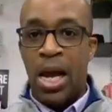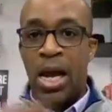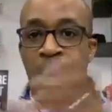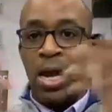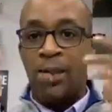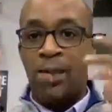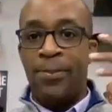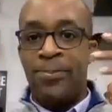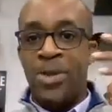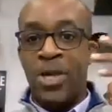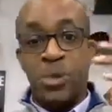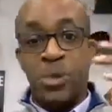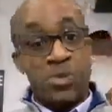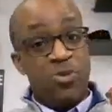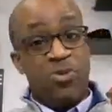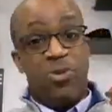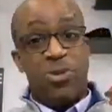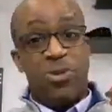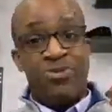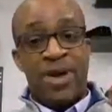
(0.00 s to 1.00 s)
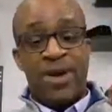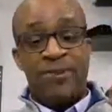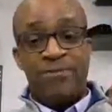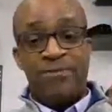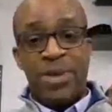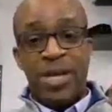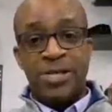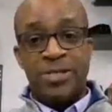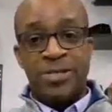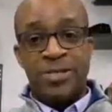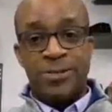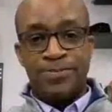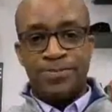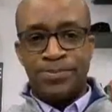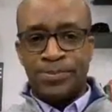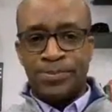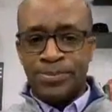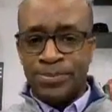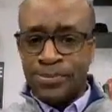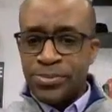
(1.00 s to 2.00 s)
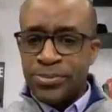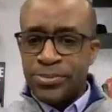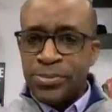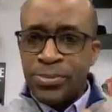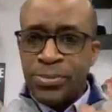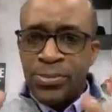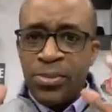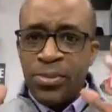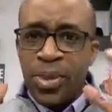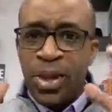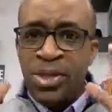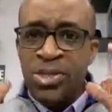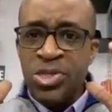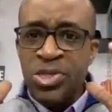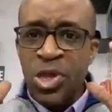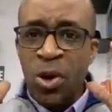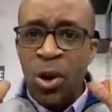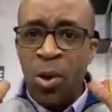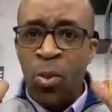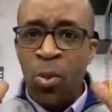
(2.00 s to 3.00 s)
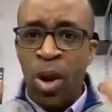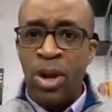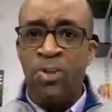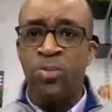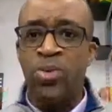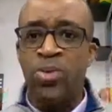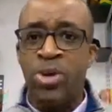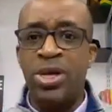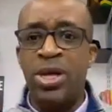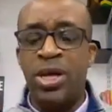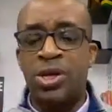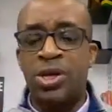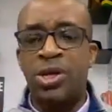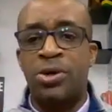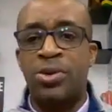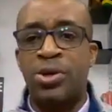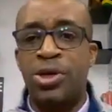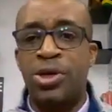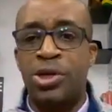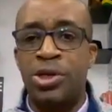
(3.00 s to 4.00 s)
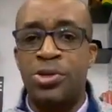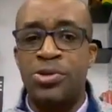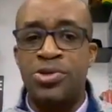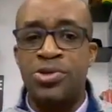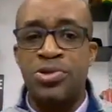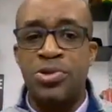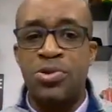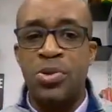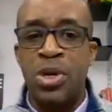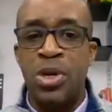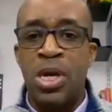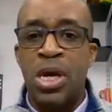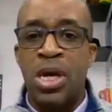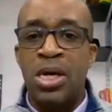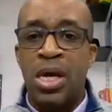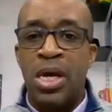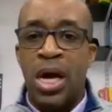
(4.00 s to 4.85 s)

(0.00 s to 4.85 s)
It's been 45 minutes. And so I want to really encourage you to